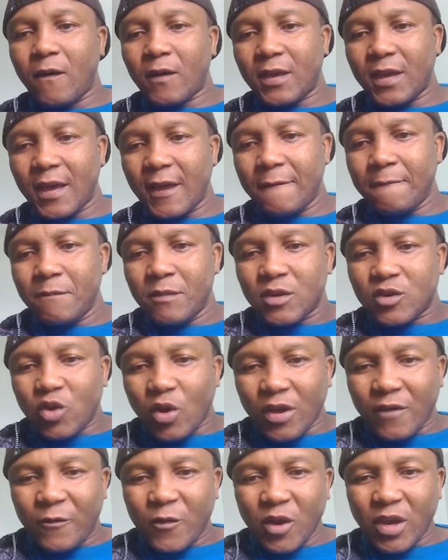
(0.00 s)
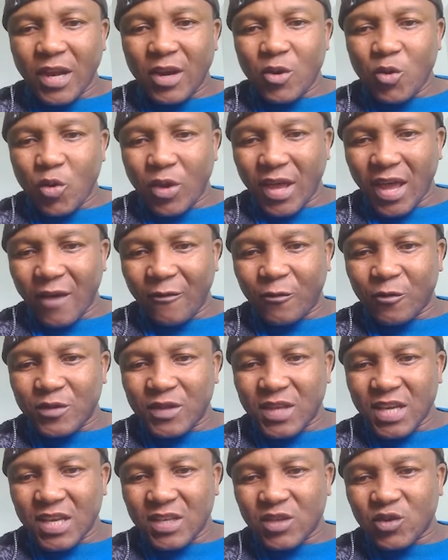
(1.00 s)
Okay, so if you can look
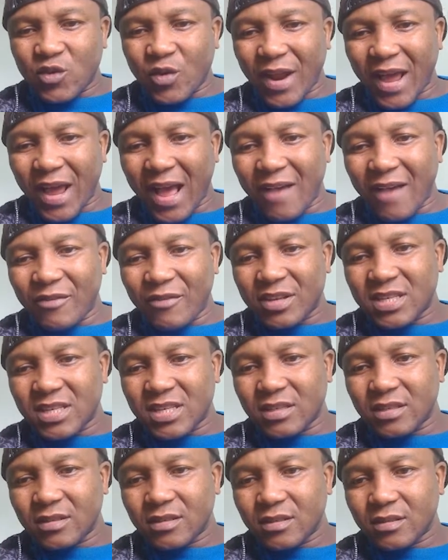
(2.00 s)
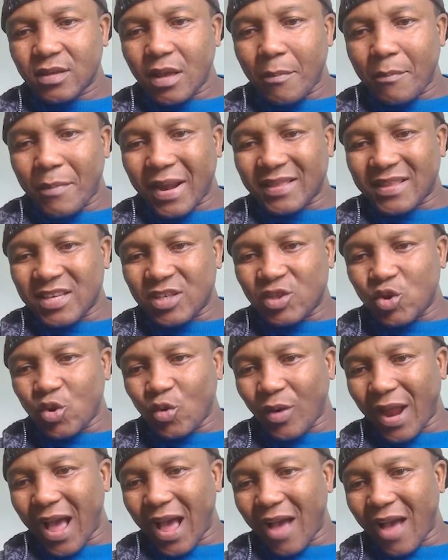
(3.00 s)
careful, this is gonna have a t, but this is
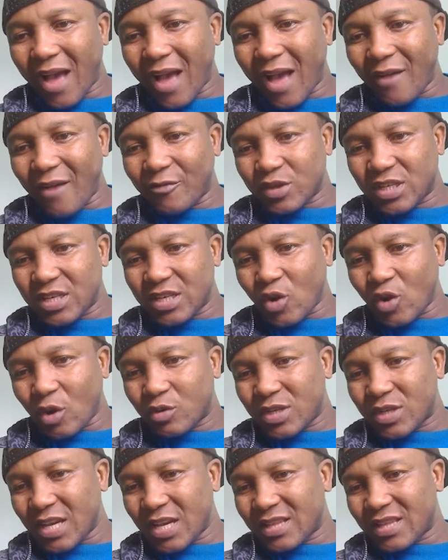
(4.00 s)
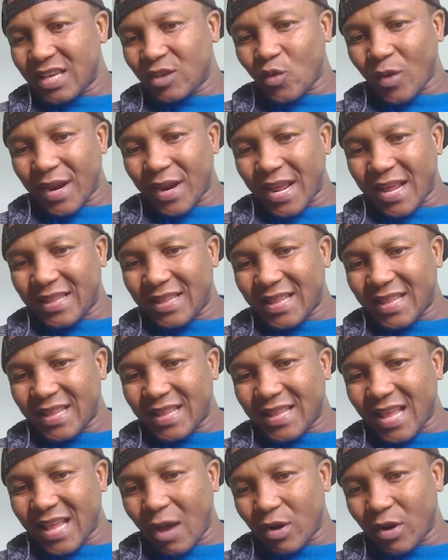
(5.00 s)
not gonna have no t. So I'll take this one and
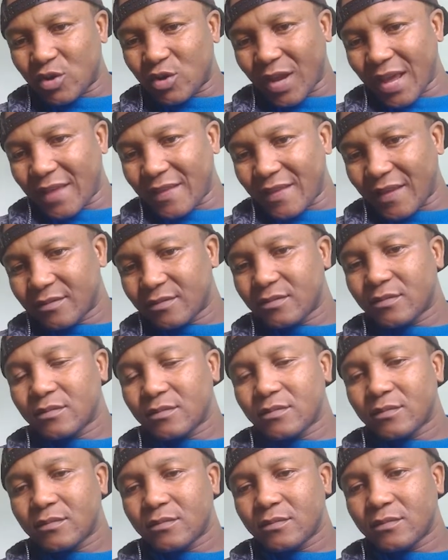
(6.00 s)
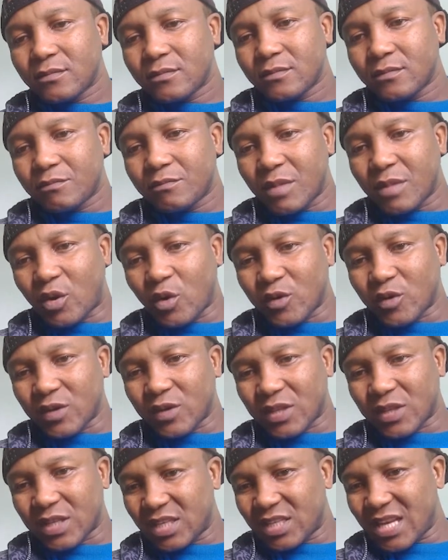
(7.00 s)
that one together, because
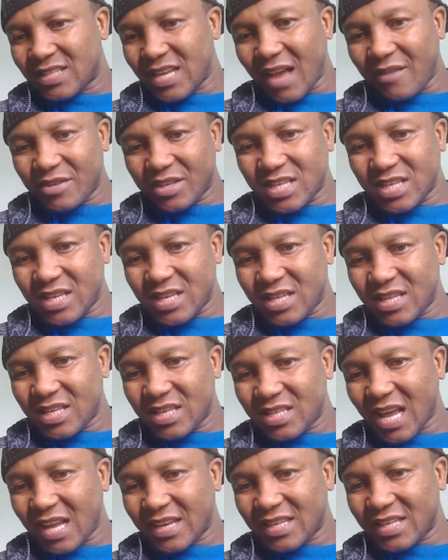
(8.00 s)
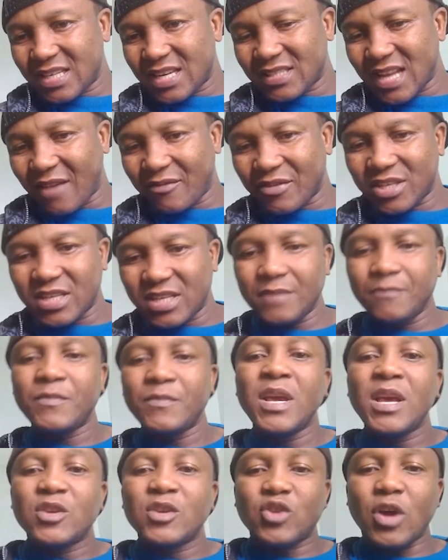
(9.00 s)
this doesn't have a t, this doesn't have a
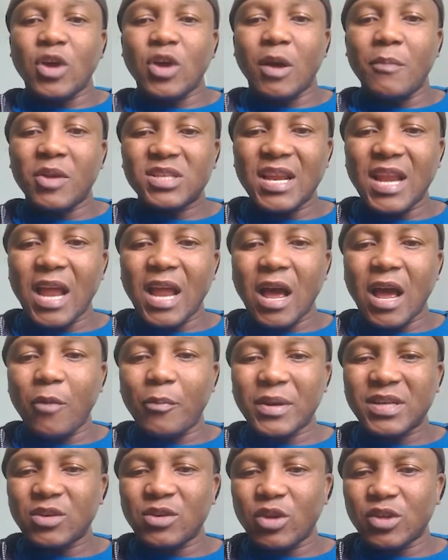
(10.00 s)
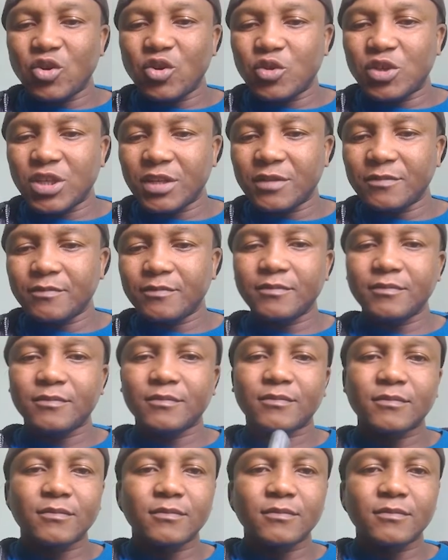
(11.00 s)
t. So I'm gonna say now particular solution